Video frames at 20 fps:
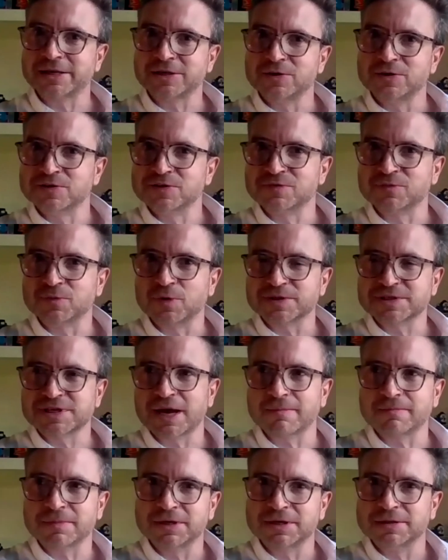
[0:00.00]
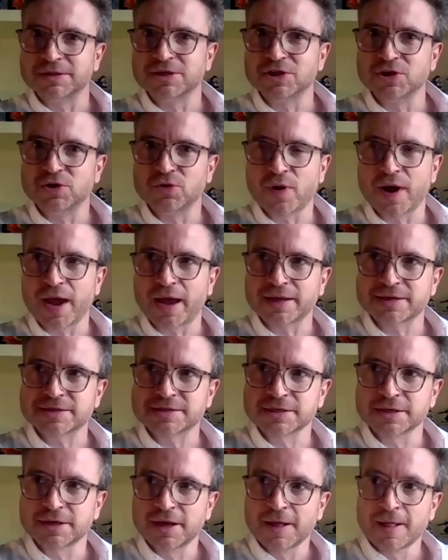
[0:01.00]
news of what's happening in the
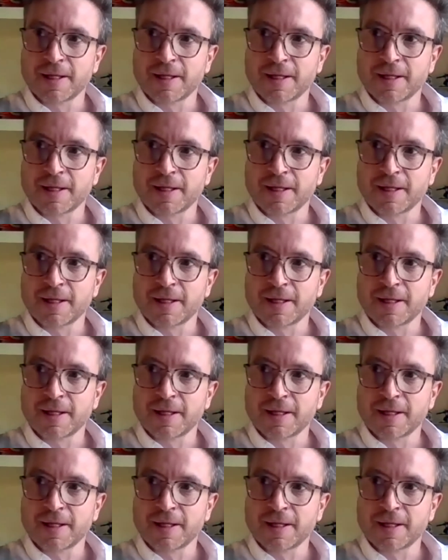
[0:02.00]
US,